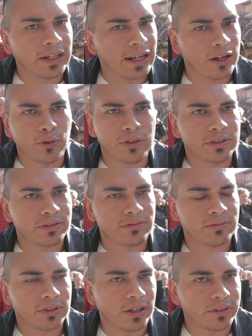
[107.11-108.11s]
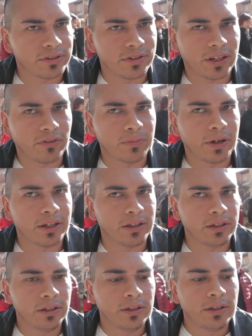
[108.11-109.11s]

And I always tell this to everybody